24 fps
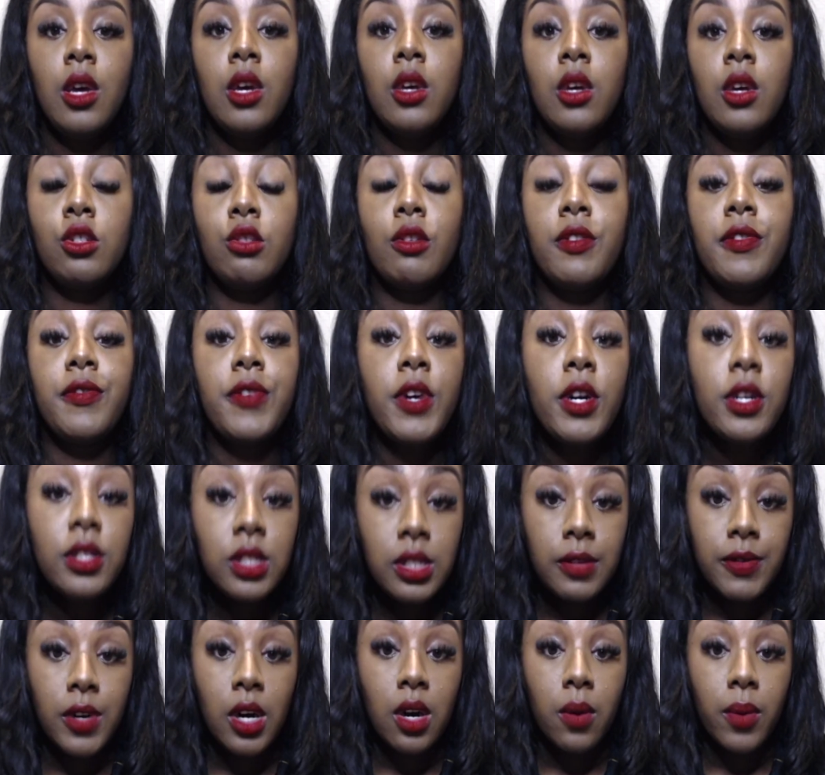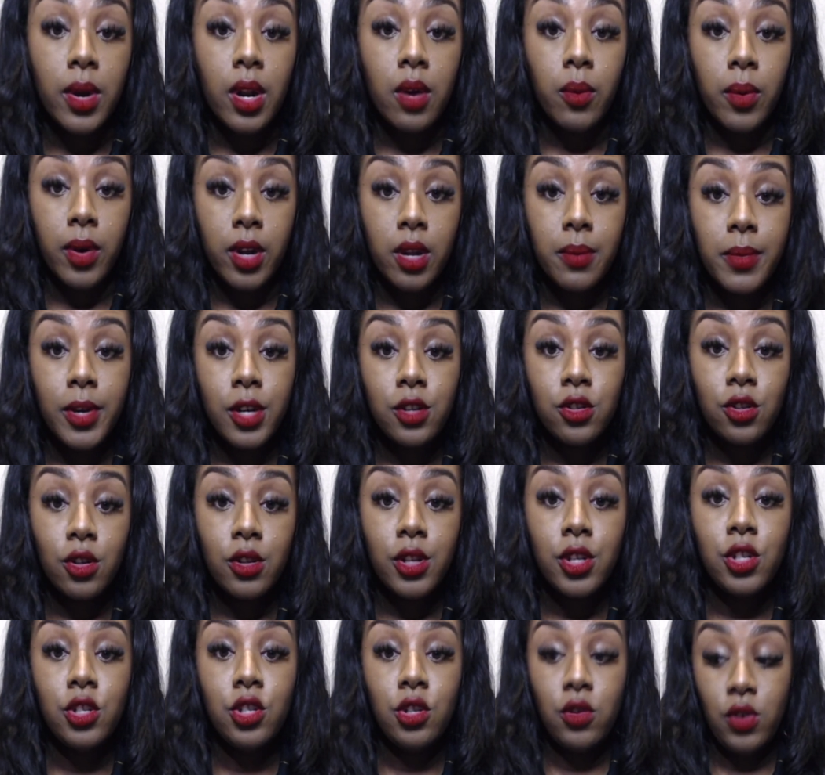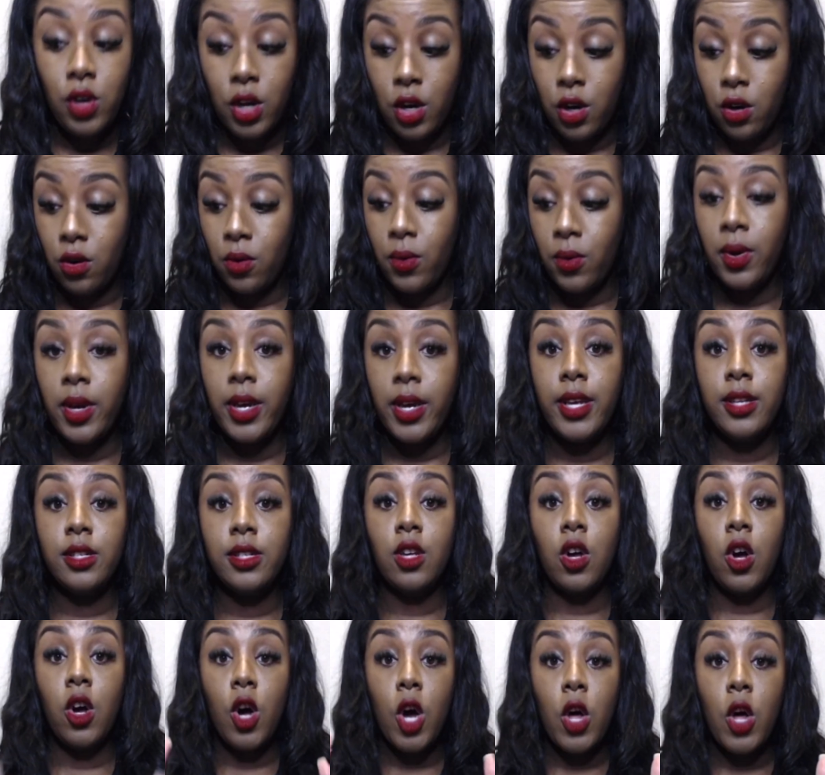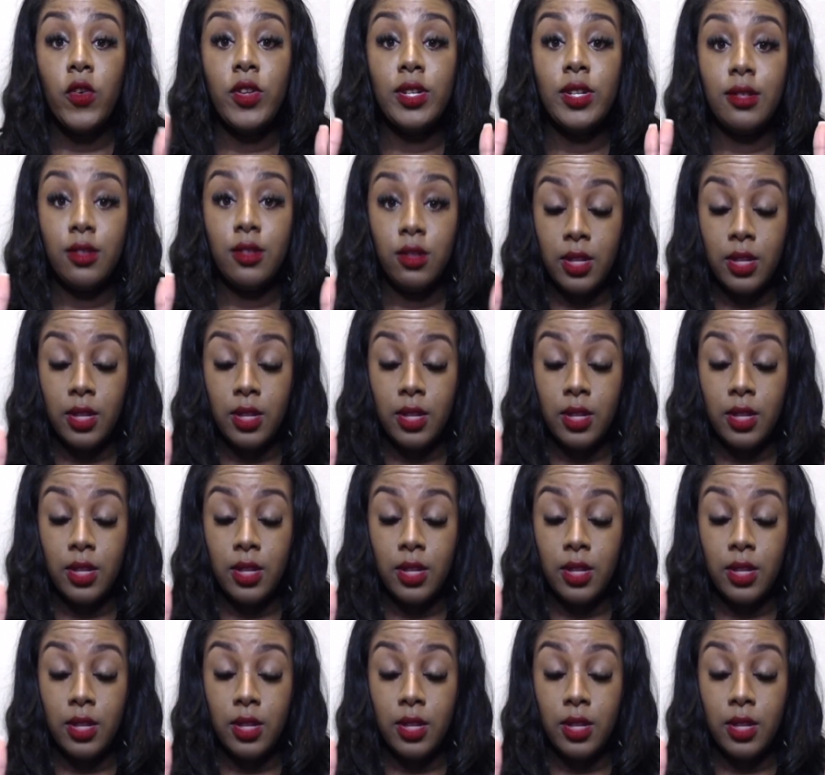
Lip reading: So first of all, what I want to make sure that you know is all of